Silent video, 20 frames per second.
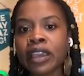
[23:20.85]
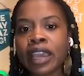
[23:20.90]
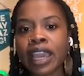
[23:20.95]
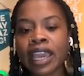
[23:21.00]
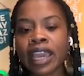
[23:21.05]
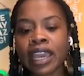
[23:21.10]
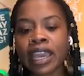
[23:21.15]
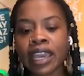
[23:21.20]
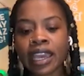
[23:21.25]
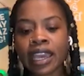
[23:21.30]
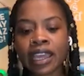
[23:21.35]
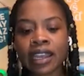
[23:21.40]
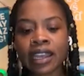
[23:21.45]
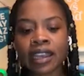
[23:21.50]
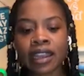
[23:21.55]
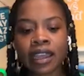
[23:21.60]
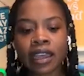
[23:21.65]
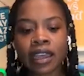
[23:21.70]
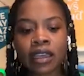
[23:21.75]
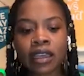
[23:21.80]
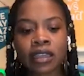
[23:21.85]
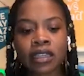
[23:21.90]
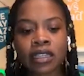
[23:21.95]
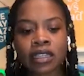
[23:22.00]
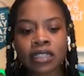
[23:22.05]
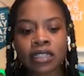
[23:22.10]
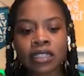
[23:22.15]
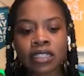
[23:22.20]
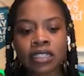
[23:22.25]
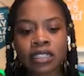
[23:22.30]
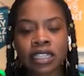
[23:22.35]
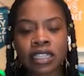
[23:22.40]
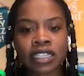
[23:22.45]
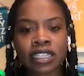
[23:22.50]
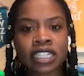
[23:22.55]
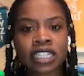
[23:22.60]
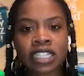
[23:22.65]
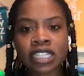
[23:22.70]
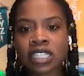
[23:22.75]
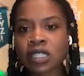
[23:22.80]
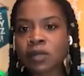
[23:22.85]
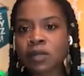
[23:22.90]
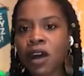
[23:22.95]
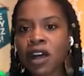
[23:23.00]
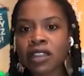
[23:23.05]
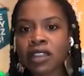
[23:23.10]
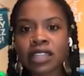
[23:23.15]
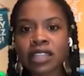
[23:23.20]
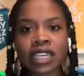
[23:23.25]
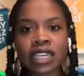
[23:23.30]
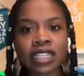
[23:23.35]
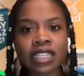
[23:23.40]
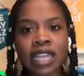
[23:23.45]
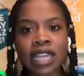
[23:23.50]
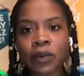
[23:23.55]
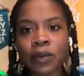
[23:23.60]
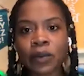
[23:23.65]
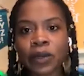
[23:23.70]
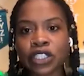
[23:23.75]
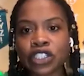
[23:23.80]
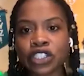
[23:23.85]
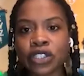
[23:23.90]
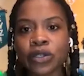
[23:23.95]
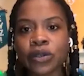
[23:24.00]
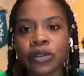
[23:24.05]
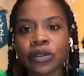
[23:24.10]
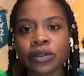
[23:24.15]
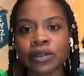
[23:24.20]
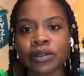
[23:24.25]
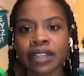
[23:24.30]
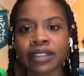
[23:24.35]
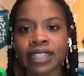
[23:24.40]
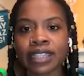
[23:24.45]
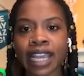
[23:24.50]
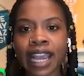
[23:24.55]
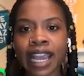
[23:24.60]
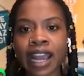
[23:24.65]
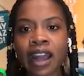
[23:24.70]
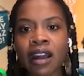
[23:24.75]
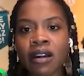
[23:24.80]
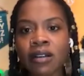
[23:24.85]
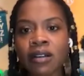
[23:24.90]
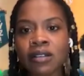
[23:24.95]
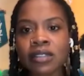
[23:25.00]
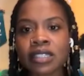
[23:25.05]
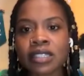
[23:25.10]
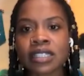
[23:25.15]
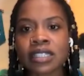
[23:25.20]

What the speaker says: And just small things I would do around the house,